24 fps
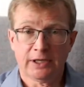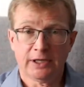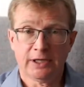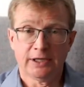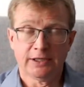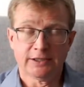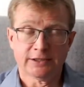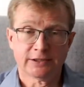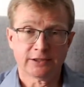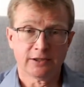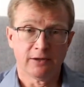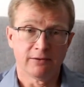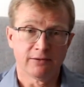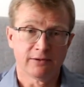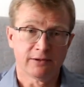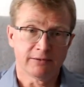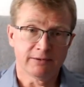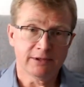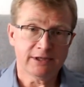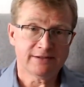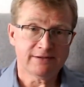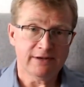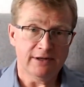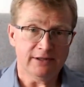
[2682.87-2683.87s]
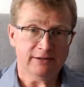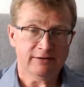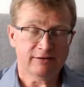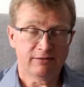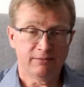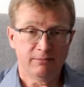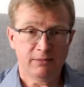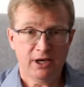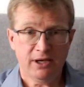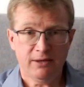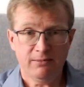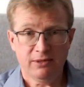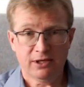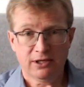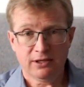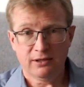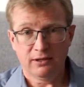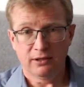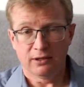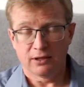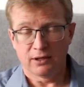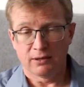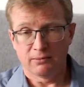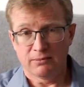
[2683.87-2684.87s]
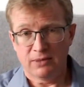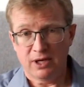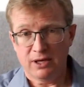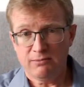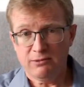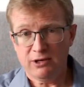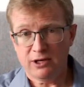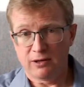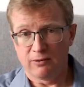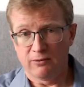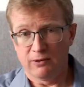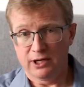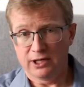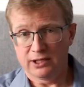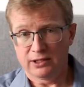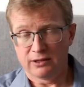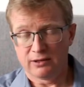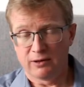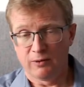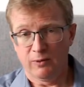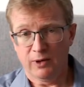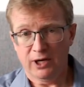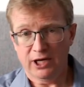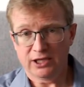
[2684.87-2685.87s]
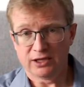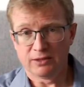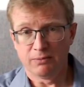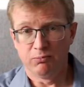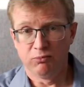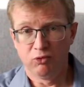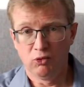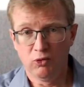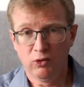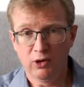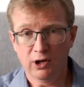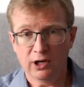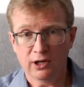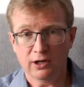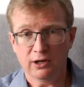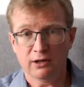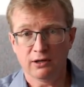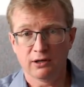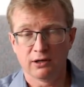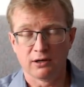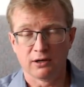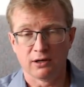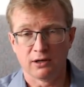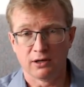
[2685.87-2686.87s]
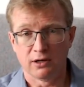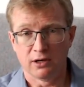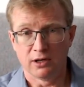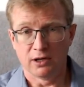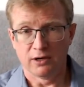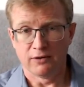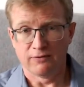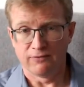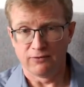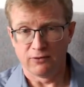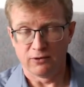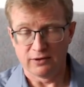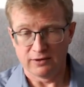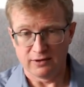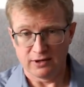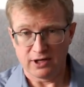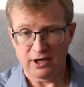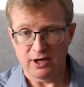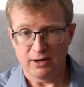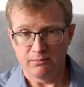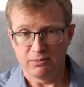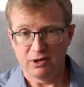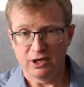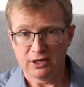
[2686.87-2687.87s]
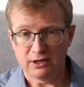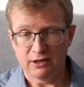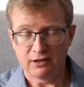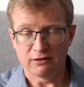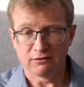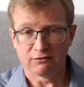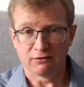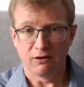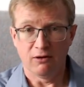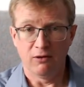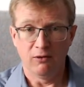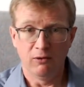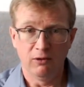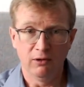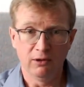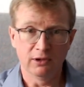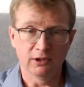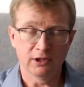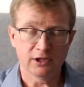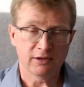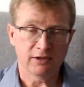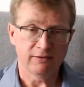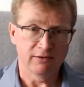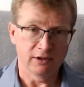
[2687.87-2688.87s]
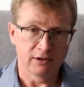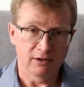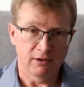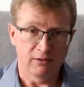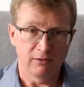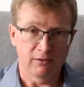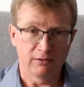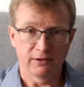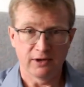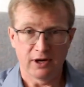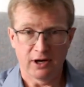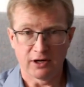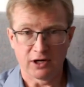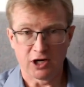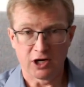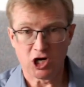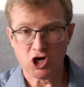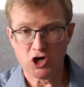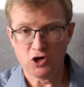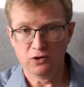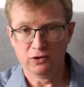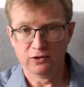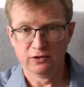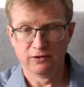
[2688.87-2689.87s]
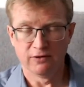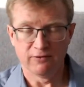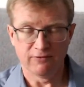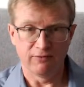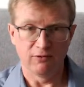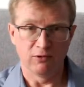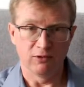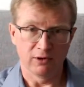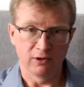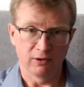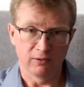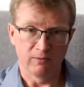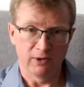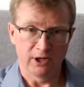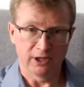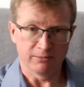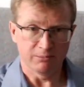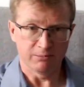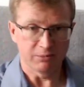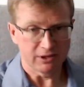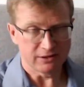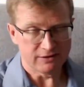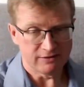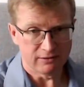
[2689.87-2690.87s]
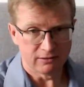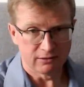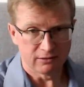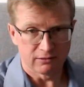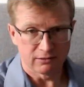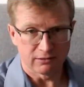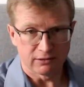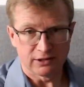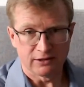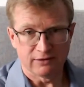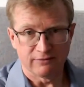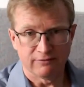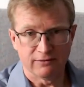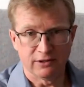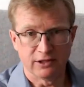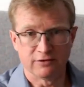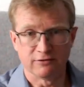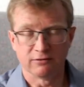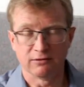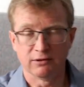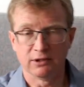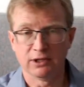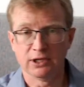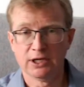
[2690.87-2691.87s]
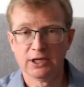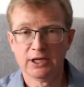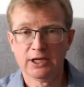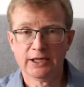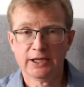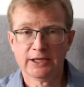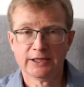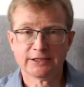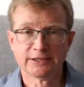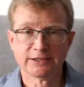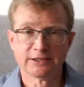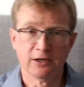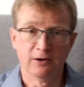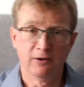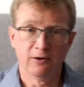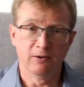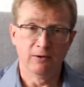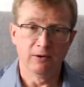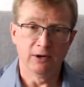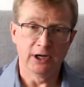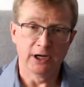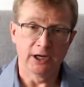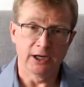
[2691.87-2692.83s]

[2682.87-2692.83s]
So the results may be quite poor for the company as a whole, even though they're good for one particular individual. So,